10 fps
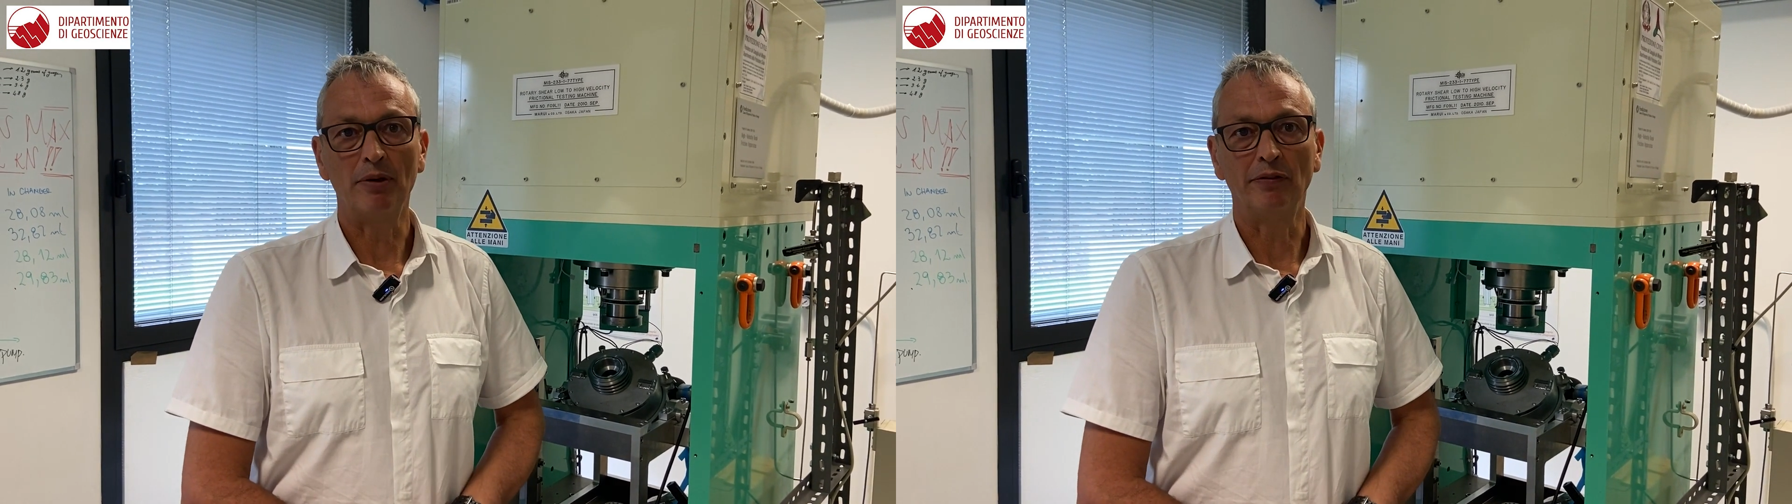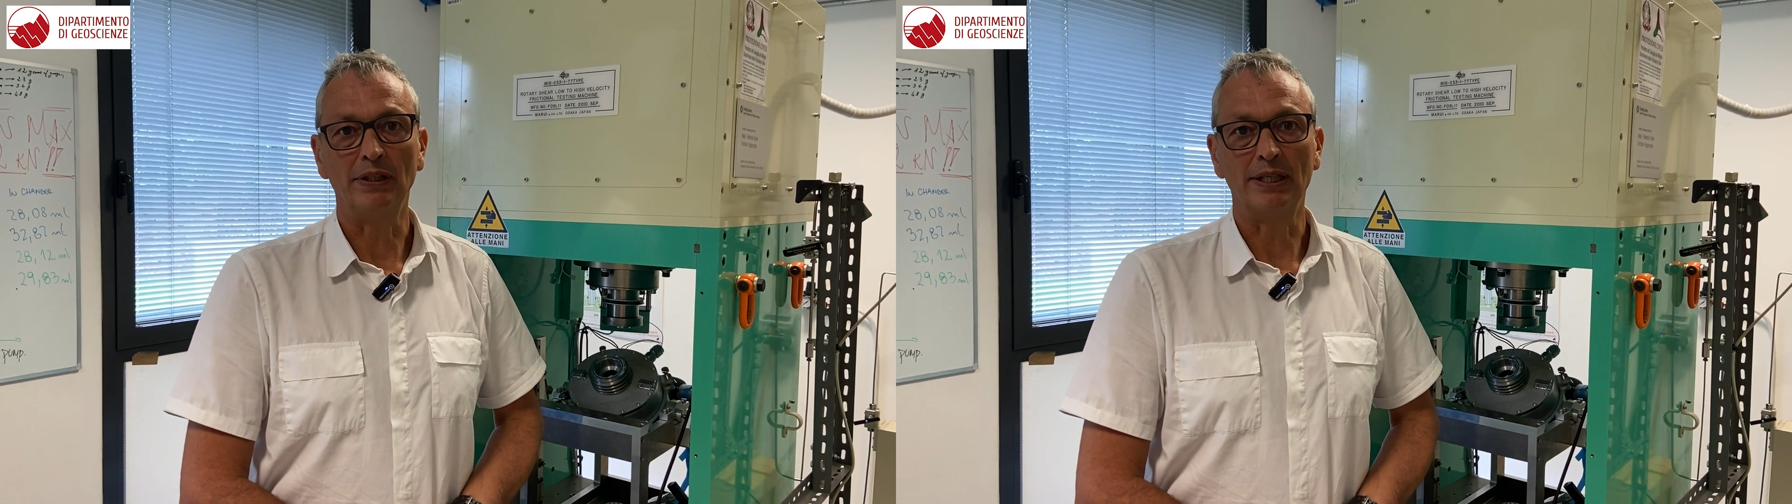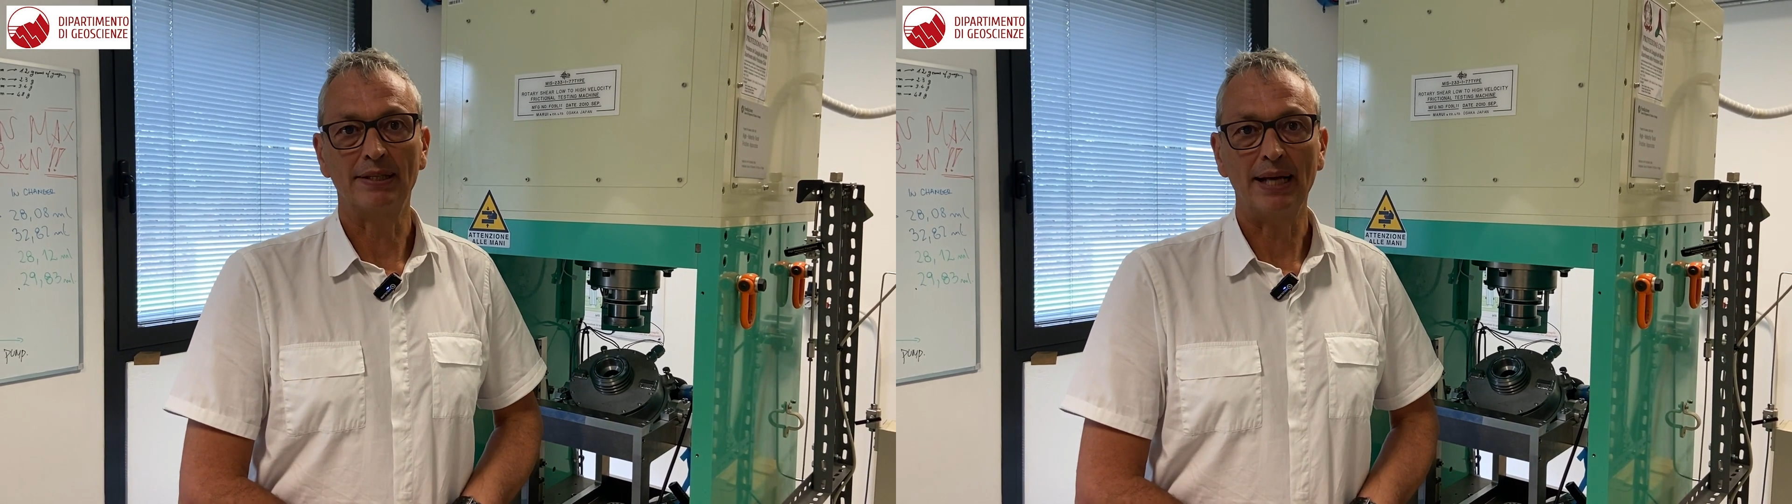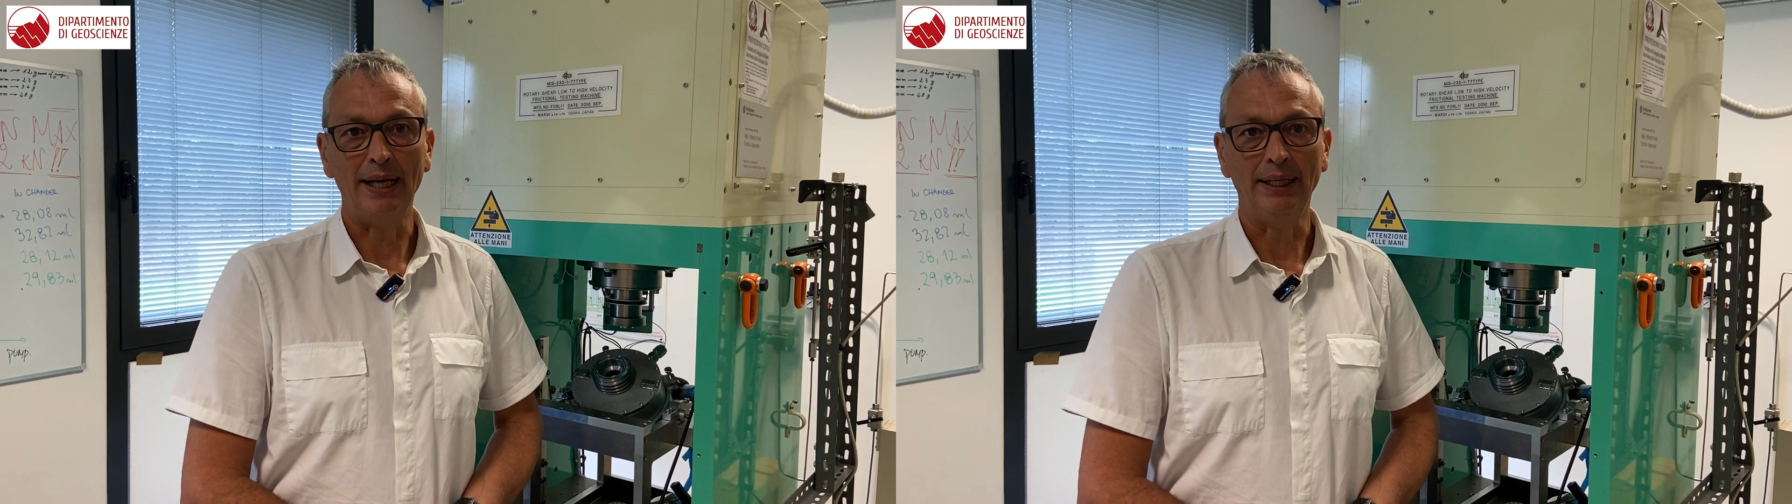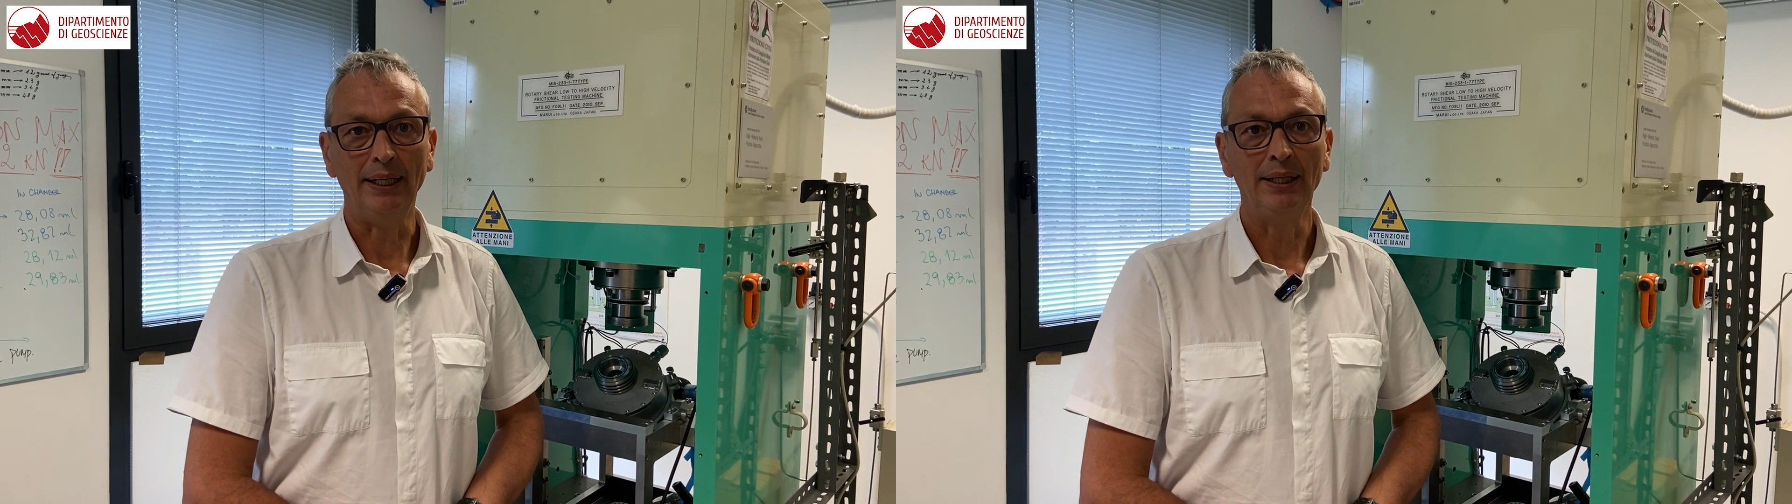of this
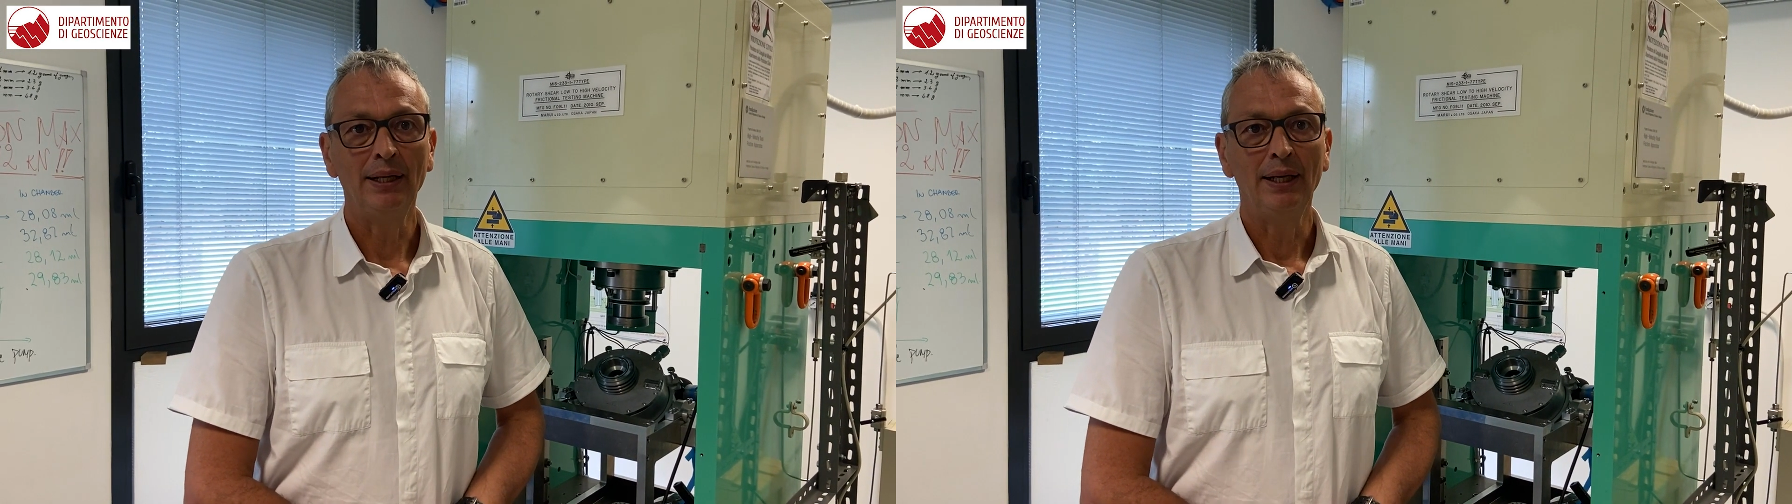study,